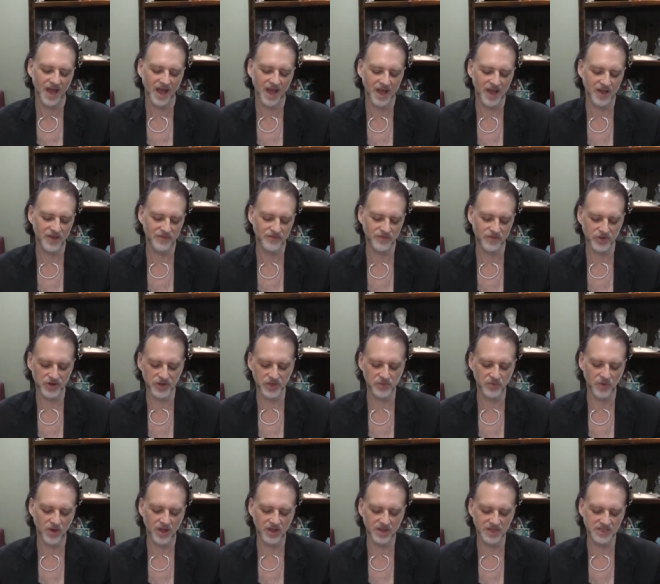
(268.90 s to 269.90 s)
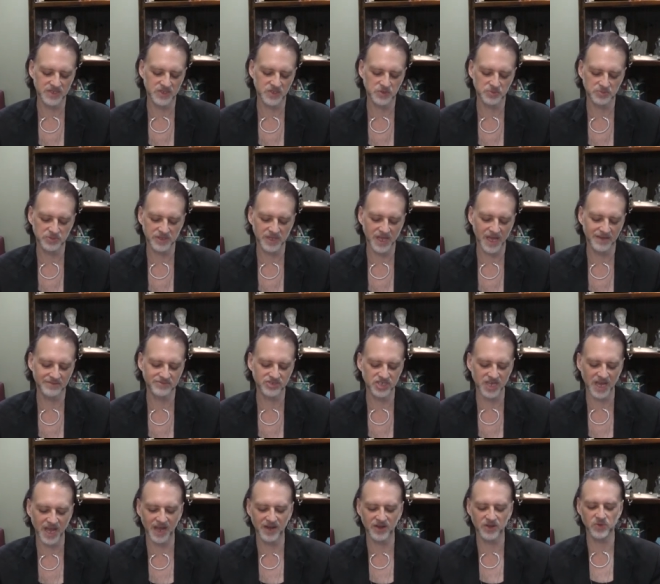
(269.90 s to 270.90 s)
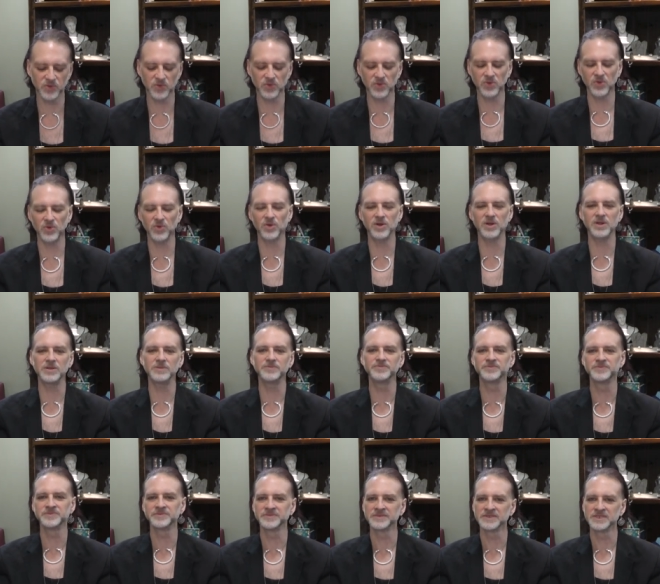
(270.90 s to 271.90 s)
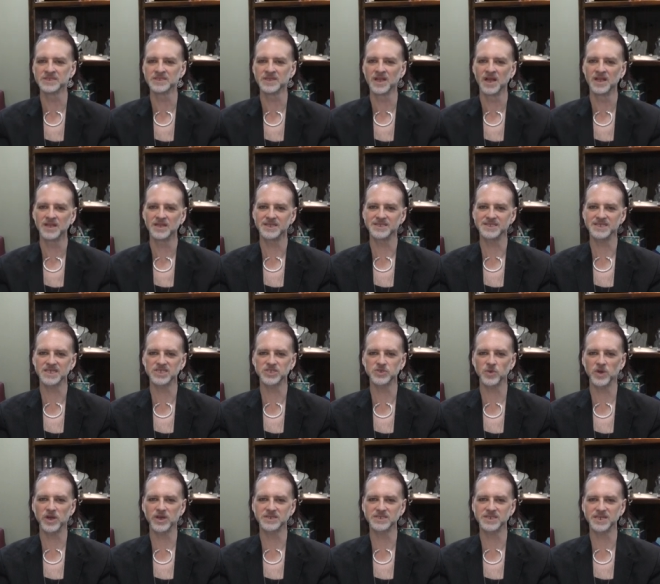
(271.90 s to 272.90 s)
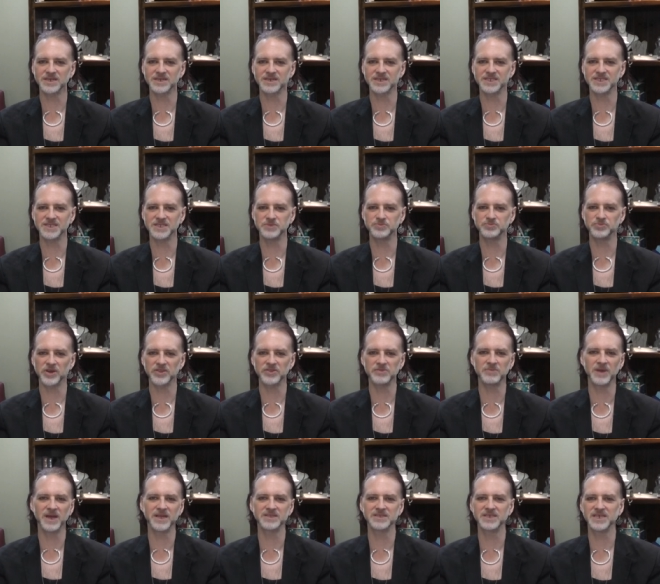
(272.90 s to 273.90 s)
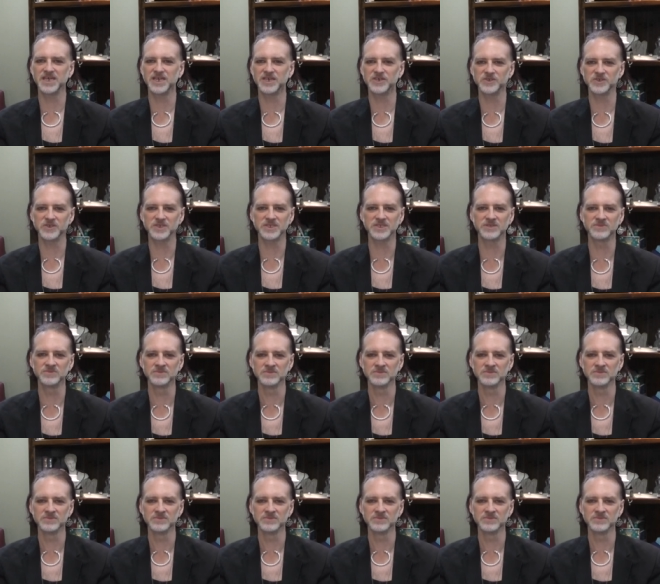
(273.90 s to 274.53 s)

uh, for you all on Super Live Chat. Cool, cool. Let's get to work. Take a nice deep breath, my Leos